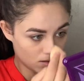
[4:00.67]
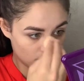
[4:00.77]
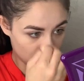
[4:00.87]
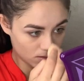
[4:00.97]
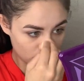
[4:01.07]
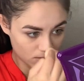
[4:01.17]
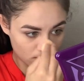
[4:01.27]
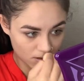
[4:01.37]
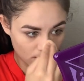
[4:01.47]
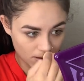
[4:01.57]
Oh,
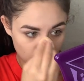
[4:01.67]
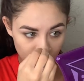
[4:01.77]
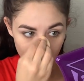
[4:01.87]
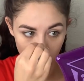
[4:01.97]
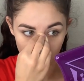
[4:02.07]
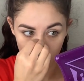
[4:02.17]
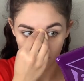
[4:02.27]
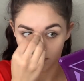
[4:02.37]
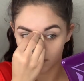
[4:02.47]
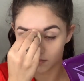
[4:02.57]
okay.
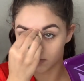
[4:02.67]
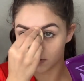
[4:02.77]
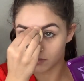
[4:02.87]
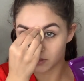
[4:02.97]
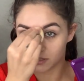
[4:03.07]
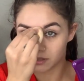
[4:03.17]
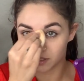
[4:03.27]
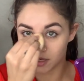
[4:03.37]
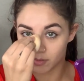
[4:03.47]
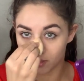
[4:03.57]
Something to
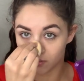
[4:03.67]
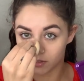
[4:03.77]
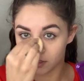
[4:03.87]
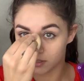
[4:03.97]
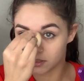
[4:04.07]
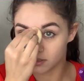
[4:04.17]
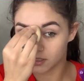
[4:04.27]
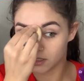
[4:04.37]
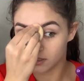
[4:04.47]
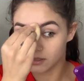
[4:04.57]
think about with this
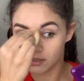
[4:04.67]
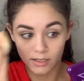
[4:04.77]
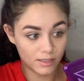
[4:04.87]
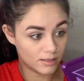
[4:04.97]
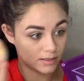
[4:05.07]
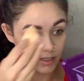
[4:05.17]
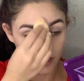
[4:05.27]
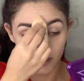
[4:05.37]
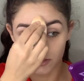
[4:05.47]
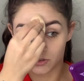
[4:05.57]
concealer is
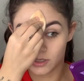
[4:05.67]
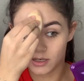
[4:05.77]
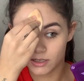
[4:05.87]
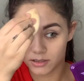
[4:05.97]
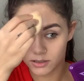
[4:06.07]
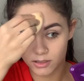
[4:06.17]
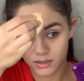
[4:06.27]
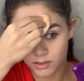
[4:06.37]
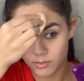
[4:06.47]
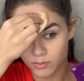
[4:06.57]
it dries
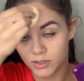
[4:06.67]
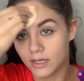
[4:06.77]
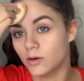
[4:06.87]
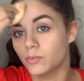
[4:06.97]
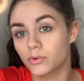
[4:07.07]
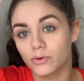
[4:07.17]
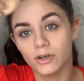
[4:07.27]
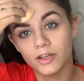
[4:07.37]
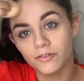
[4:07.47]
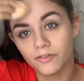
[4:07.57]
down
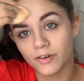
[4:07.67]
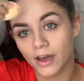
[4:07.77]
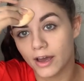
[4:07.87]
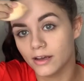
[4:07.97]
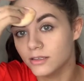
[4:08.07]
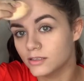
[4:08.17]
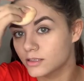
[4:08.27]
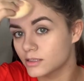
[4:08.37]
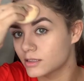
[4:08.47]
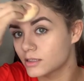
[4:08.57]
pretty
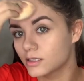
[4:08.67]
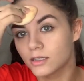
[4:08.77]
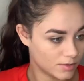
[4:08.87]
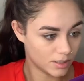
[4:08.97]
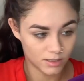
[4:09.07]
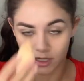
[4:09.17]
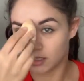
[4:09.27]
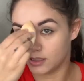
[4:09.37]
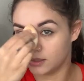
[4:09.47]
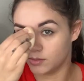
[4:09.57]
fast. I just had a
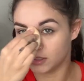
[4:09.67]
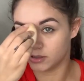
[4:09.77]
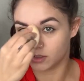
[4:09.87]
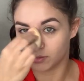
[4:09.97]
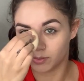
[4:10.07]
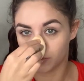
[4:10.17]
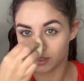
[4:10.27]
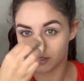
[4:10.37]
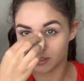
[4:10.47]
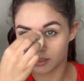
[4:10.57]
little bit of trouble
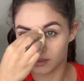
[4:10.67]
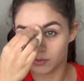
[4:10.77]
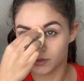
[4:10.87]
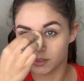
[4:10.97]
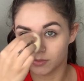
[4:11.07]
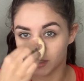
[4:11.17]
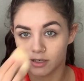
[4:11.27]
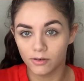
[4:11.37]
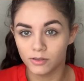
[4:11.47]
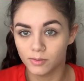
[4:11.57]
blending on the bridge of my
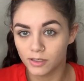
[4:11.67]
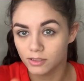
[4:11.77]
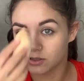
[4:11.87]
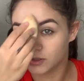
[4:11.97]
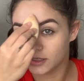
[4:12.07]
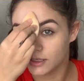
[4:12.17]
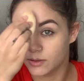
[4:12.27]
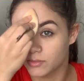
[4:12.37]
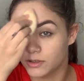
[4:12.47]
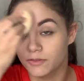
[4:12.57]
nose because it dried down
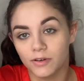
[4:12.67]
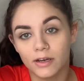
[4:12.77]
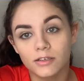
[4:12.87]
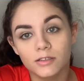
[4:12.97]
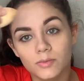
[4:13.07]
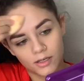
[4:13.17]
pretty fast.